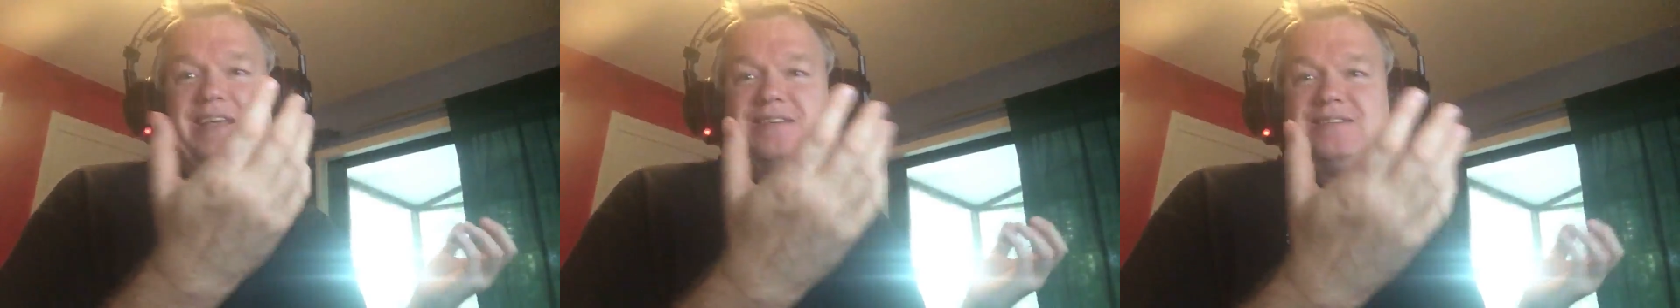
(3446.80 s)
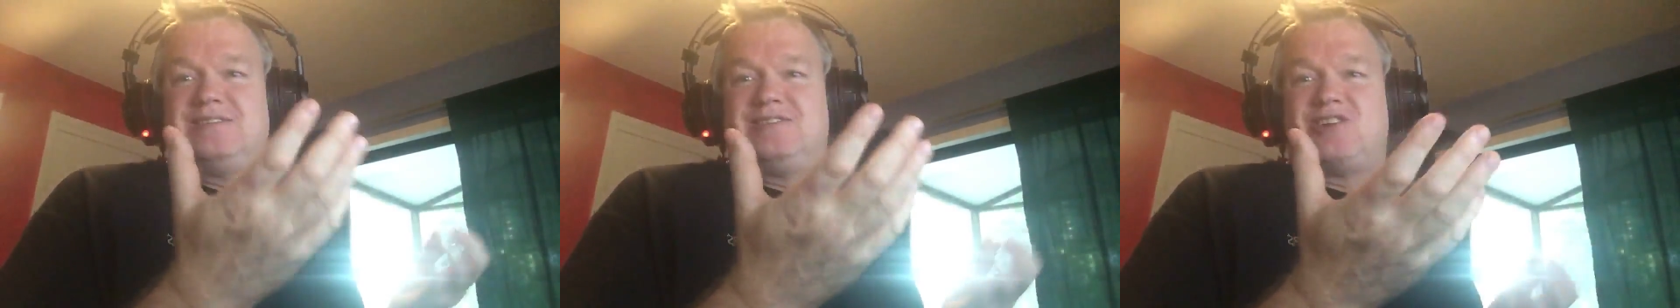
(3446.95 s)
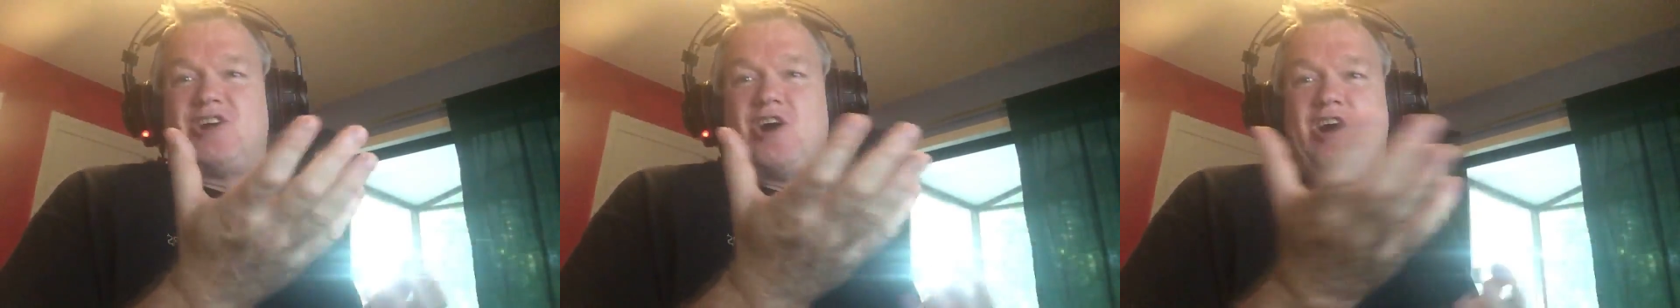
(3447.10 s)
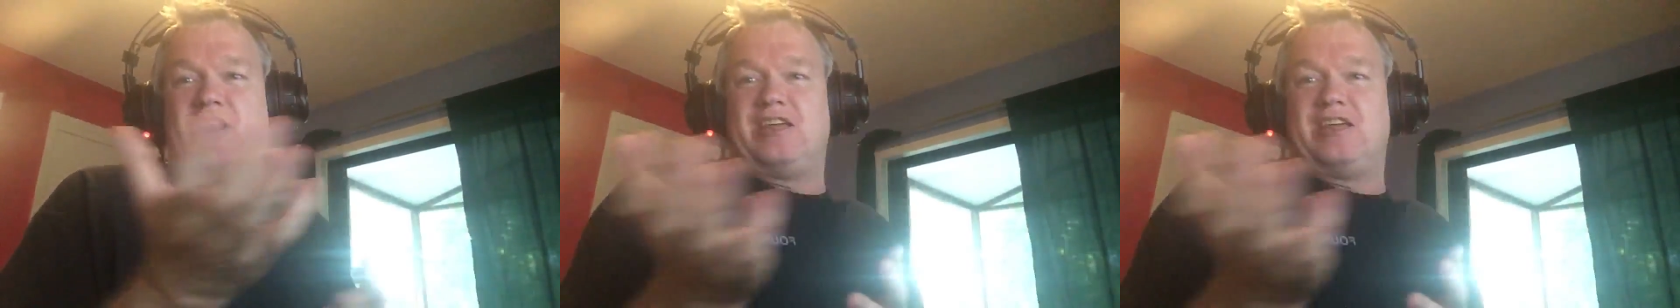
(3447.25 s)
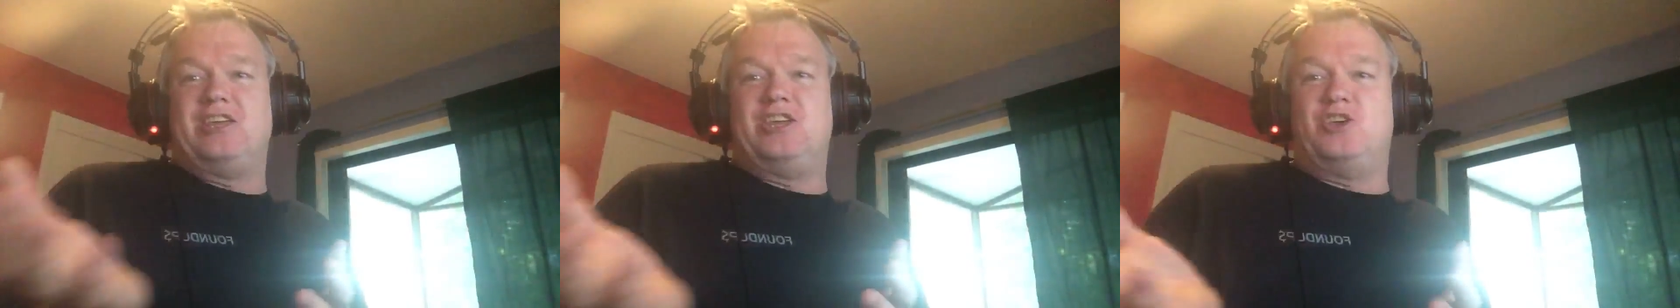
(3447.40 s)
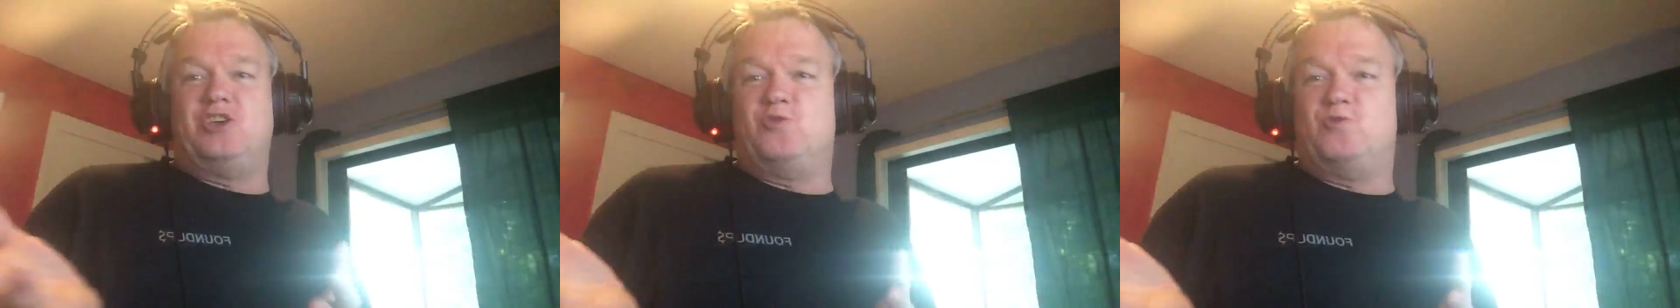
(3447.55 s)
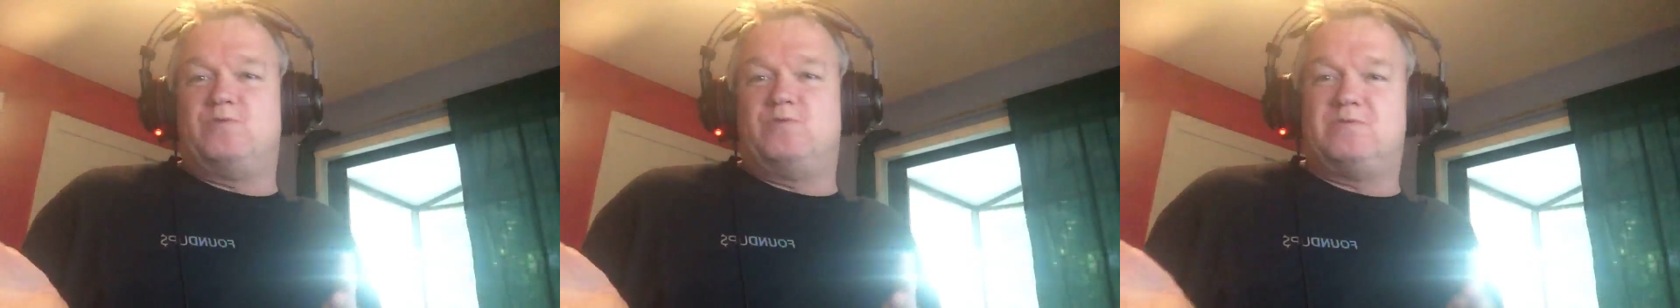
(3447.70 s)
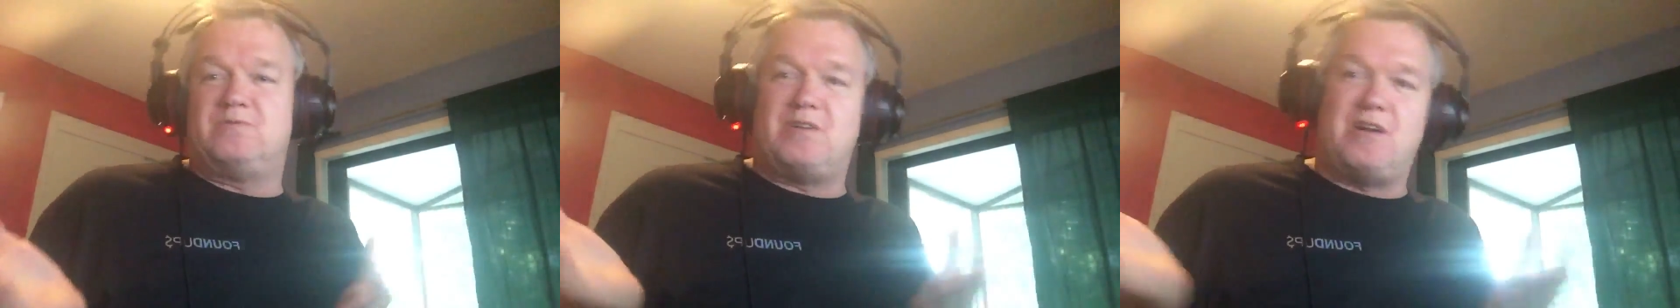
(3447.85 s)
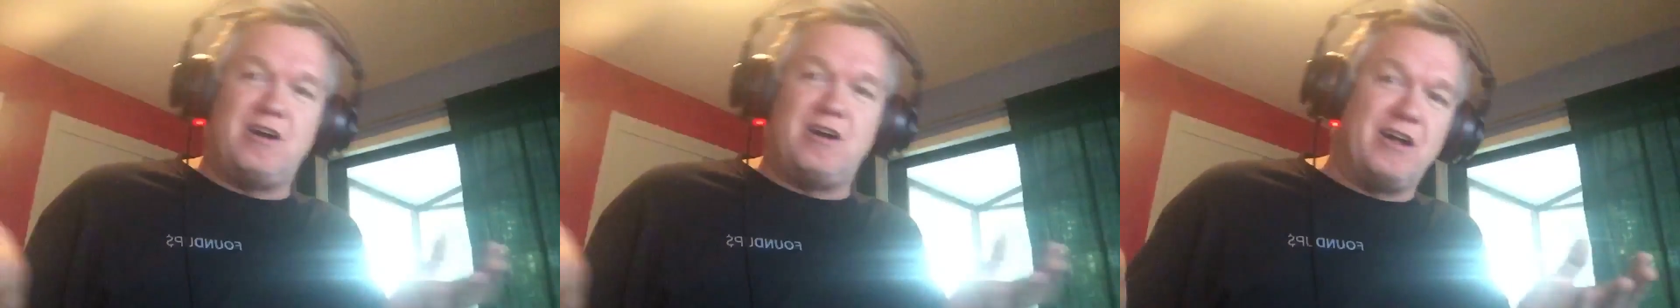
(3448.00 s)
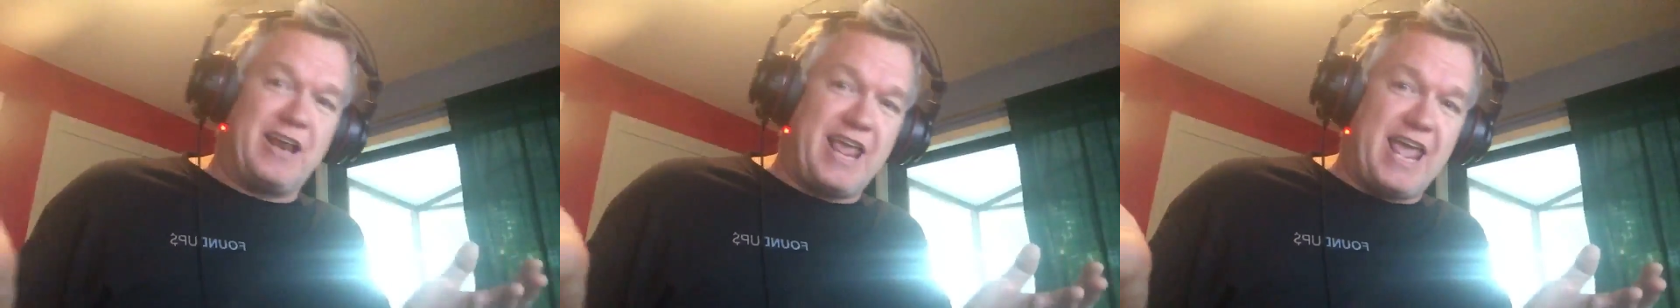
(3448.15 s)
me calling you
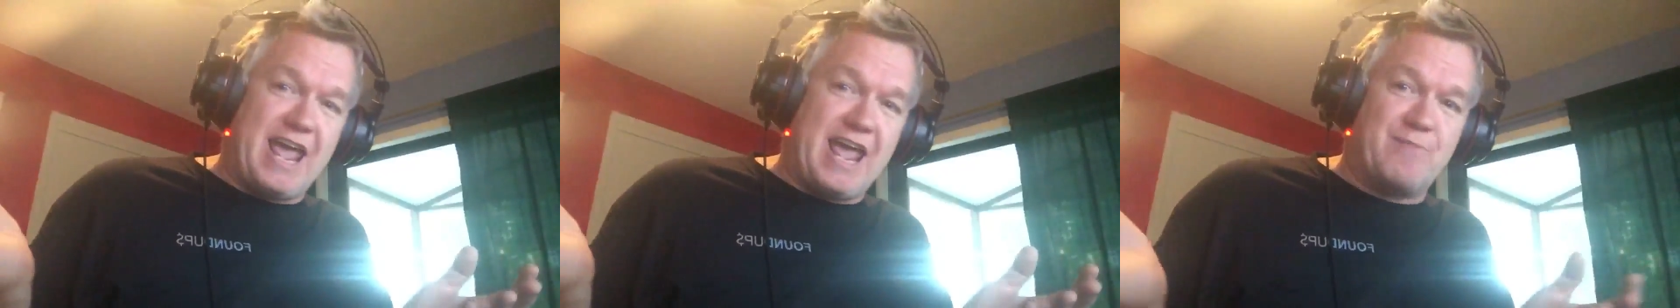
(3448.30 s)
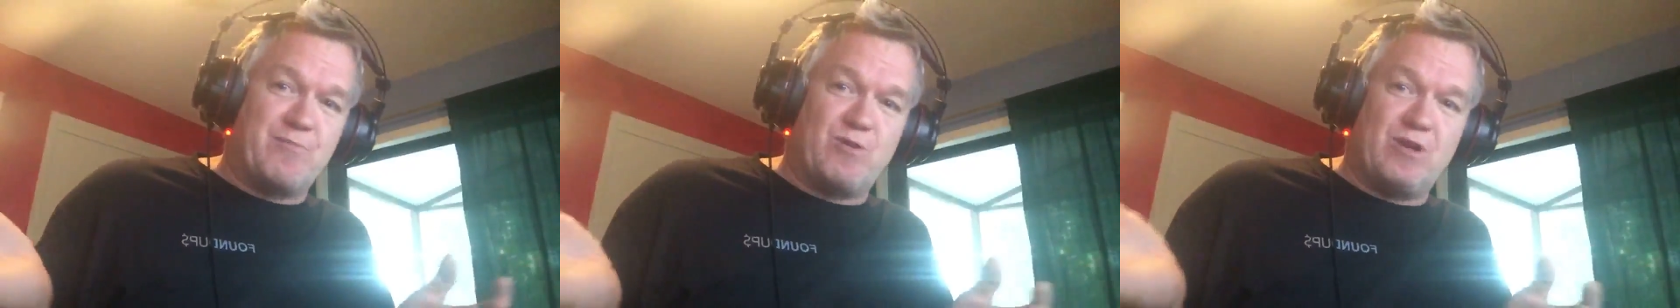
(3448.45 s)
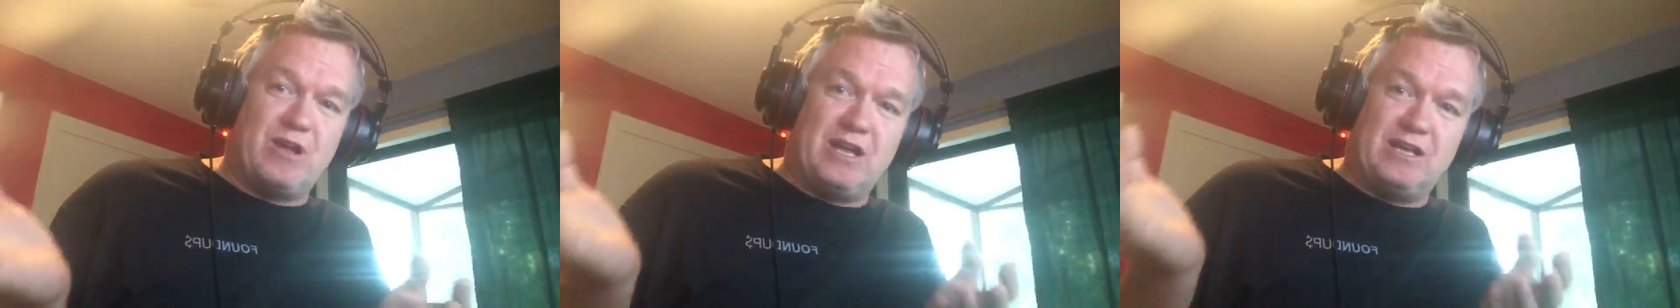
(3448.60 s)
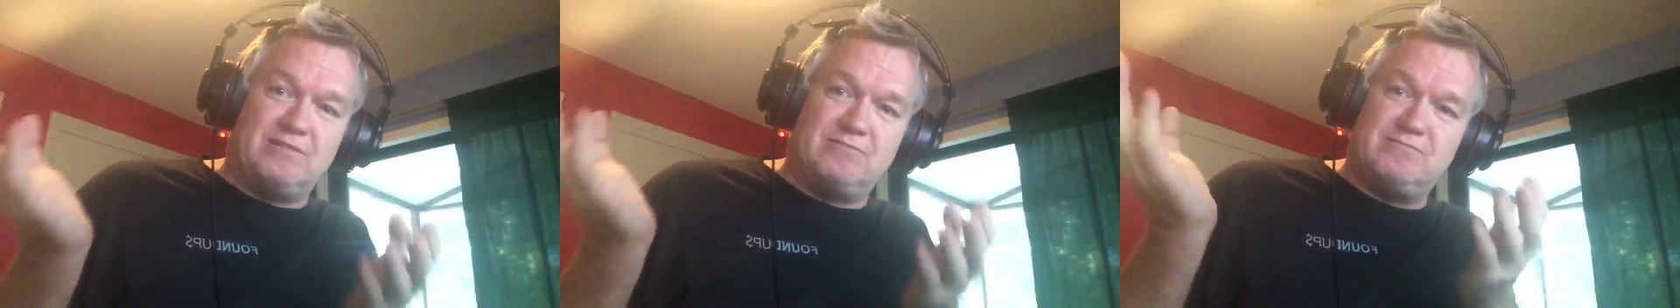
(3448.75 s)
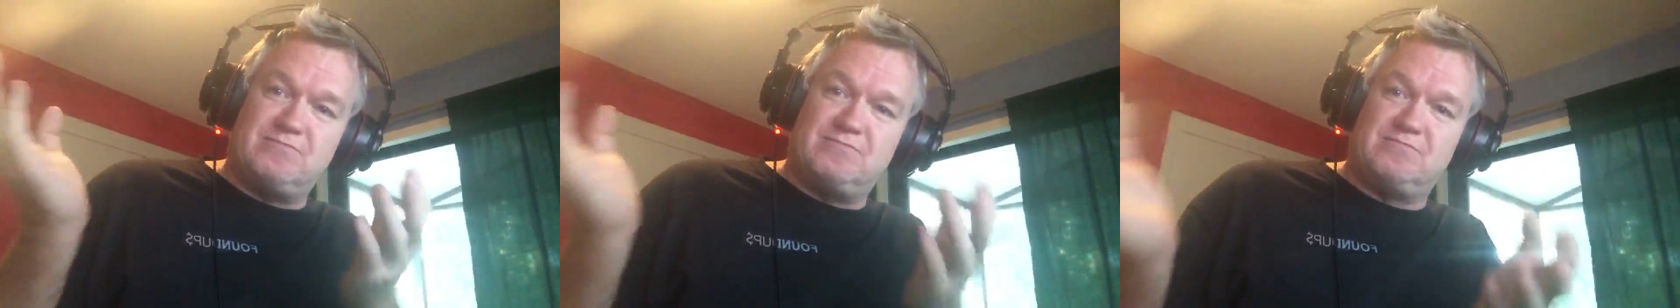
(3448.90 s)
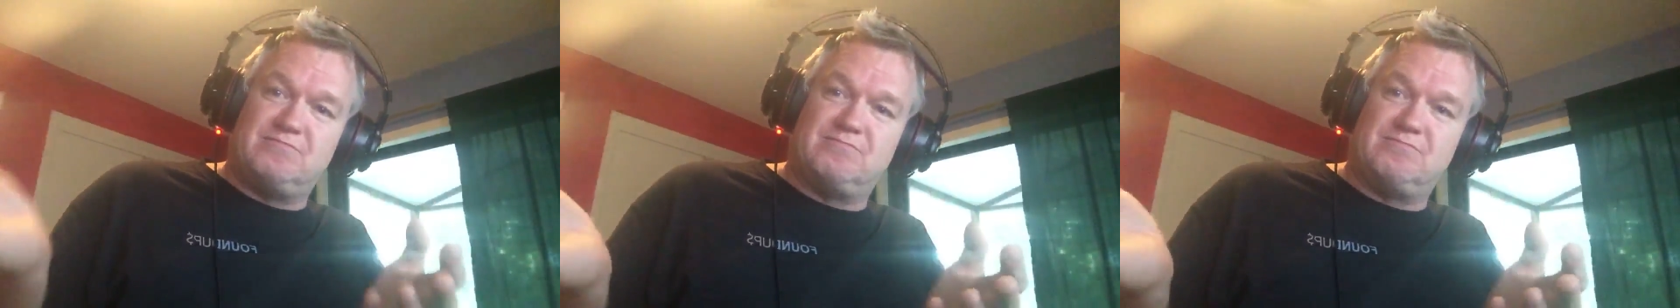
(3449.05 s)
on camera